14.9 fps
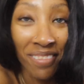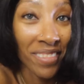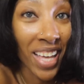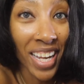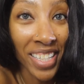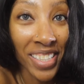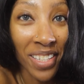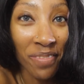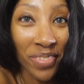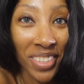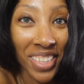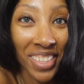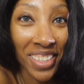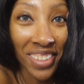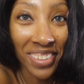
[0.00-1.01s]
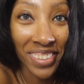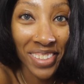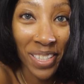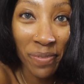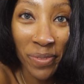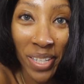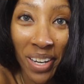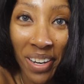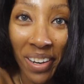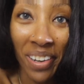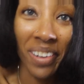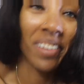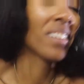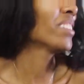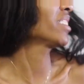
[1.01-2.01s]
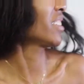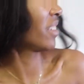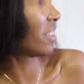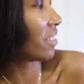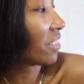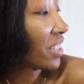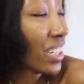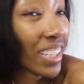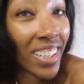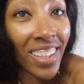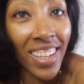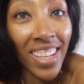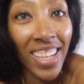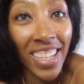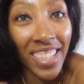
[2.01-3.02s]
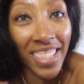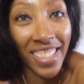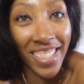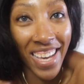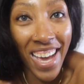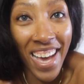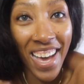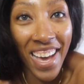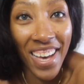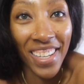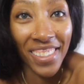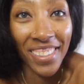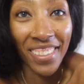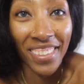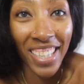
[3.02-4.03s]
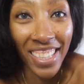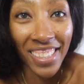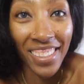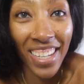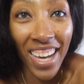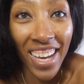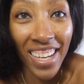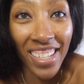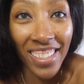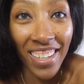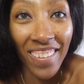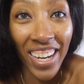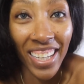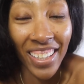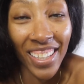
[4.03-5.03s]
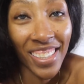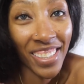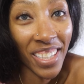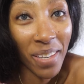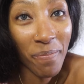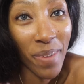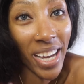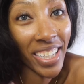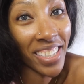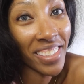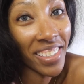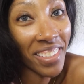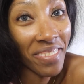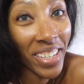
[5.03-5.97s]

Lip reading: that is it for this little Skims haul. So yeah, so thanks you guys. All right, let's get back into the